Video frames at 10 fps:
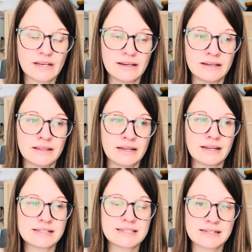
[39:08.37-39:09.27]
And then
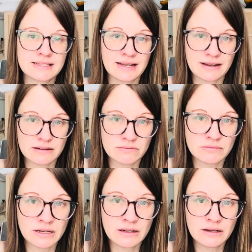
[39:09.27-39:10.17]
at 6 a.m.,
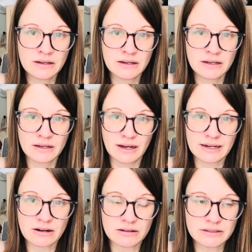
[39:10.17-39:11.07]
I
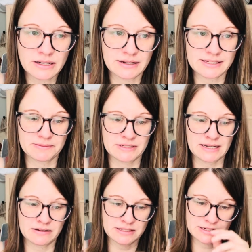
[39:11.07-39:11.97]
called the hospice
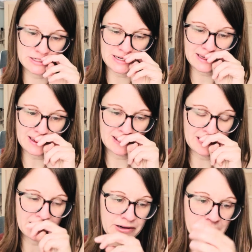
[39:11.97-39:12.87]
house to check on
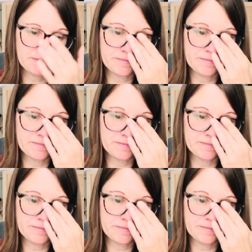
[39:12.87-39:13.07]
her.